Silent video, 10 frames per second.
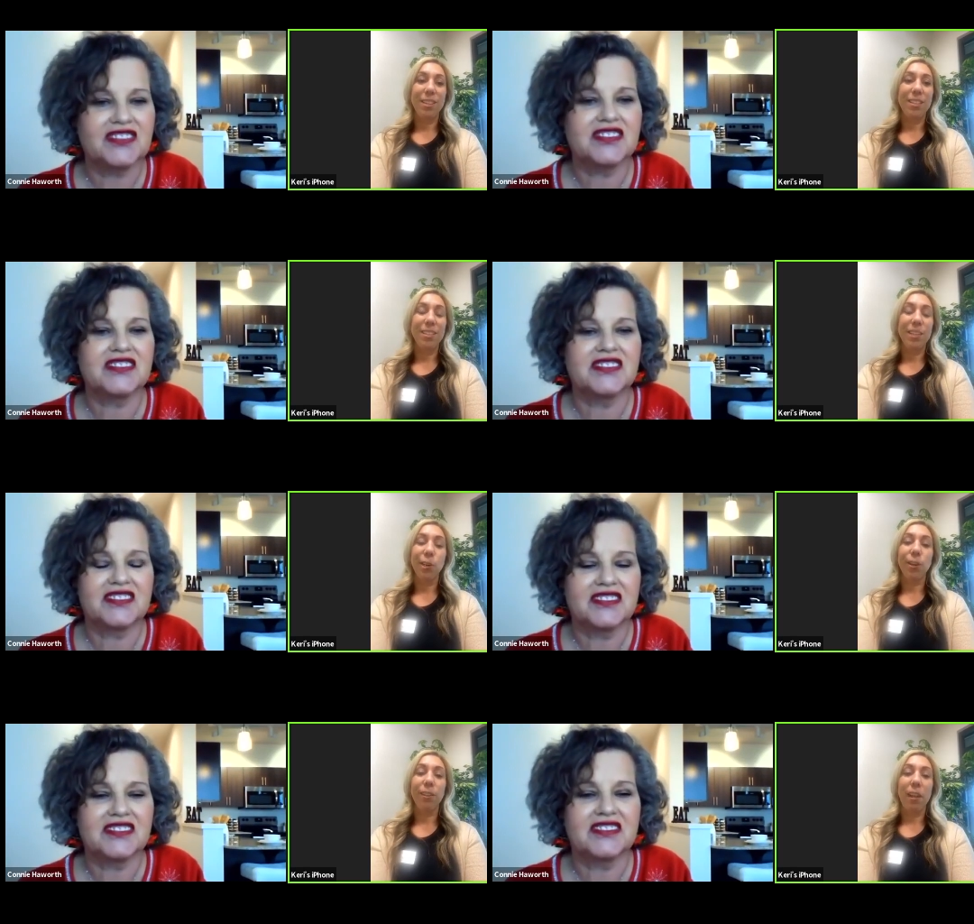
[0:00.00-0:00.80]
Speaker 1: is
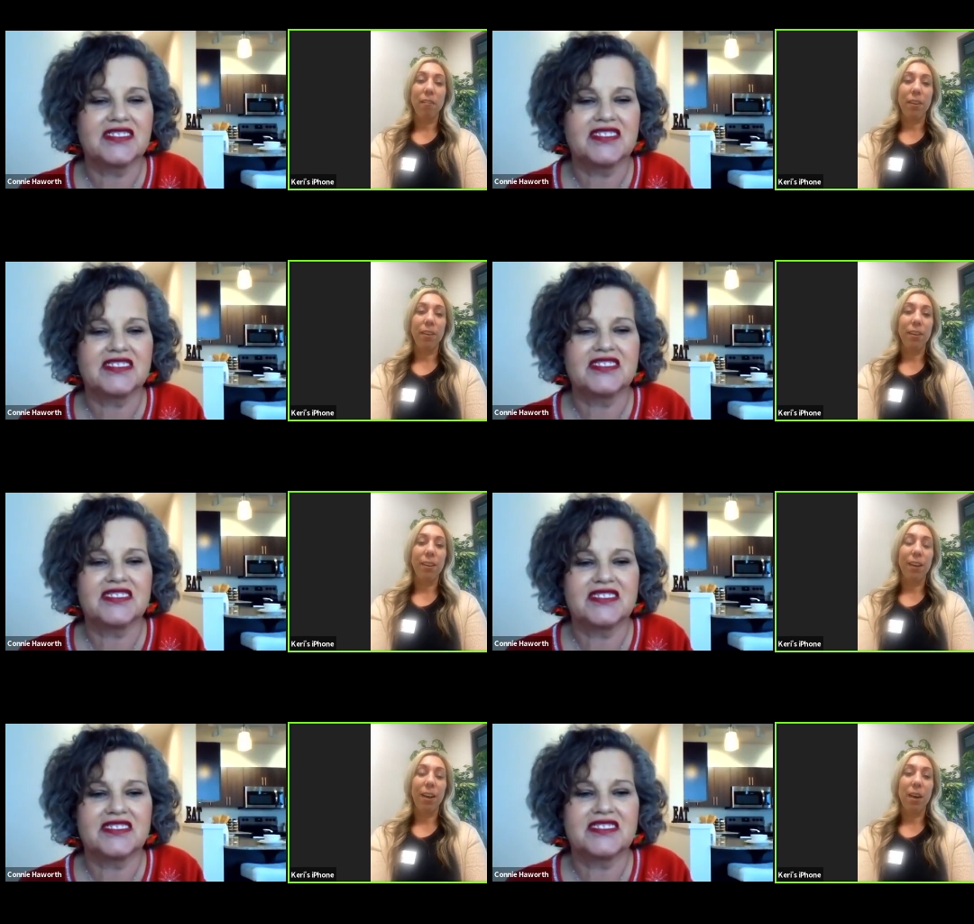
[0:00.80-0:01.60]
year
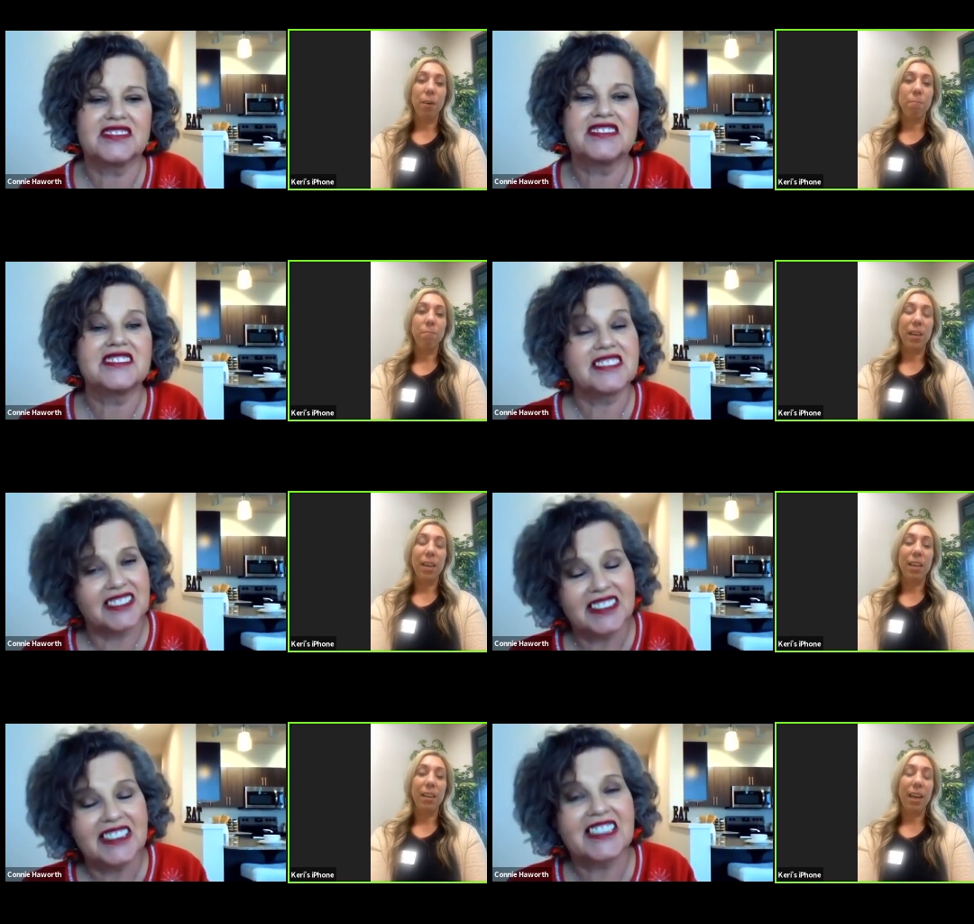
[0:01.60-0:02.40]
11, um,
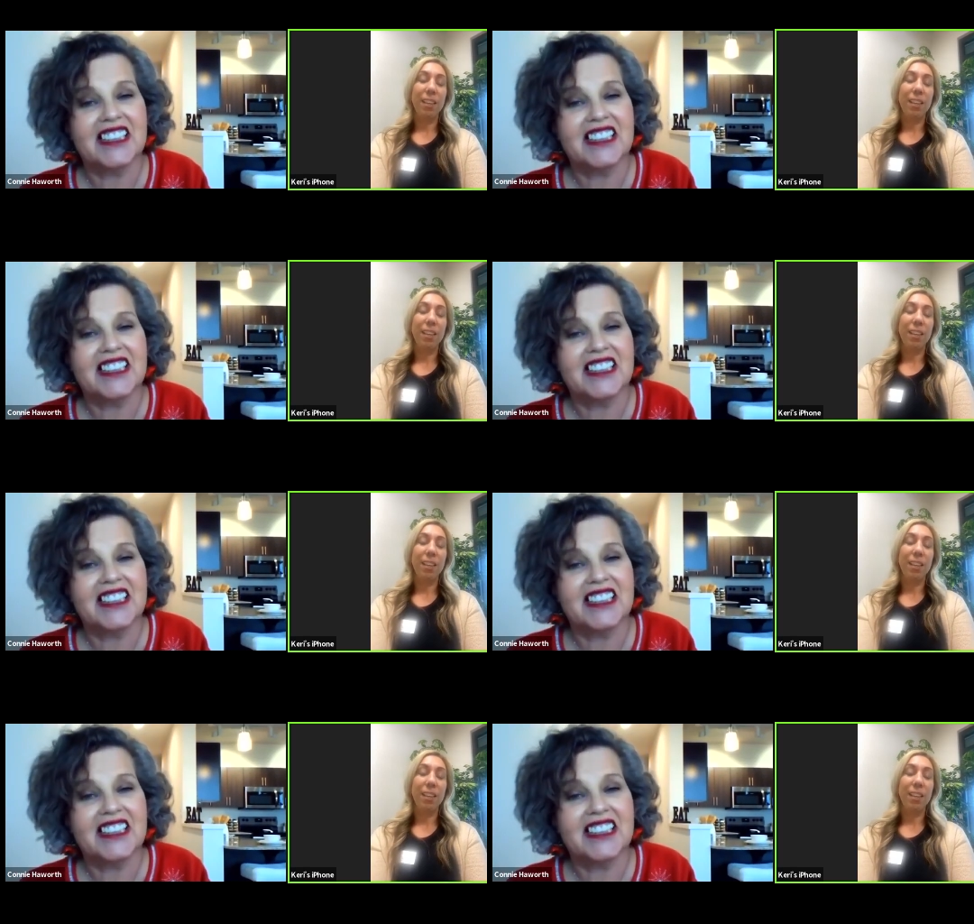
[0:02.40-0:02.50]
and